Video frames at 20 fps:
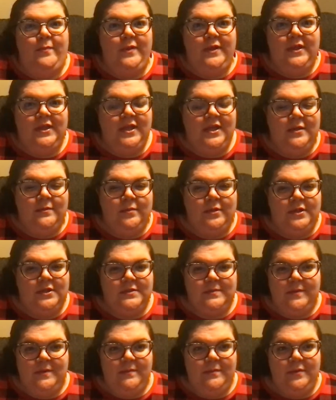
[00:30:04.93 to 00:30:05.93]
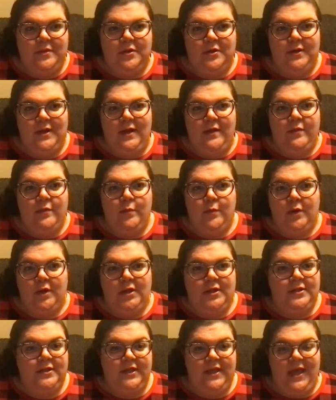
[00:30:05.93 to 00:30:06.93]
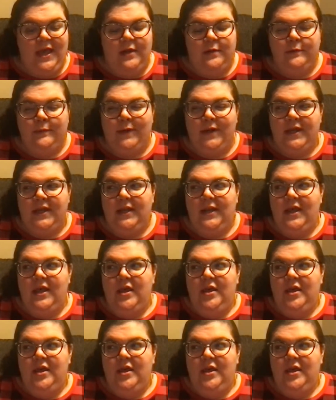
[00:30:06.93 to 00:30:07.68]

billion plus people around the world, again, right?